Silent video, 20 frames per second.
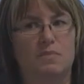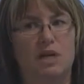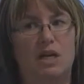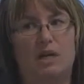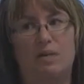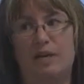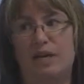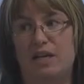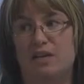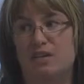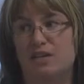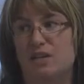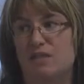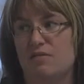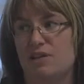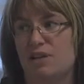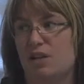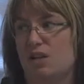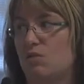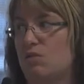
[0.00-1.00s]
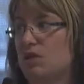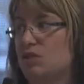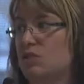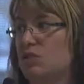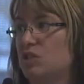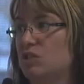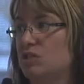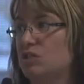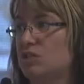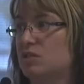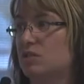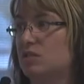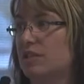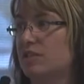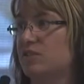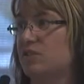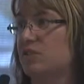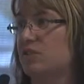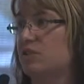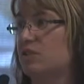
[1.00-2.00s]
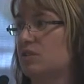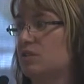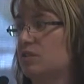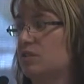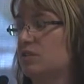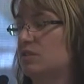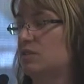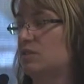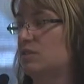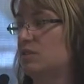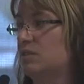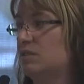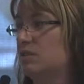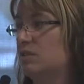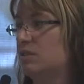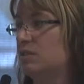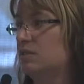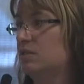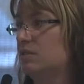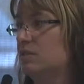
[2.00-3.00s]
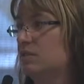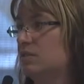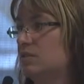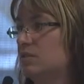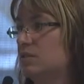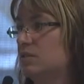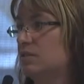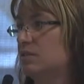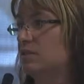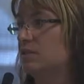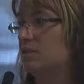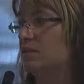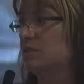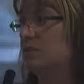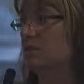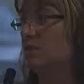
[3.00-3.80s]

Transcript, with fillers: Anybody else have any questions? Yes, sir. How important, hey, I'm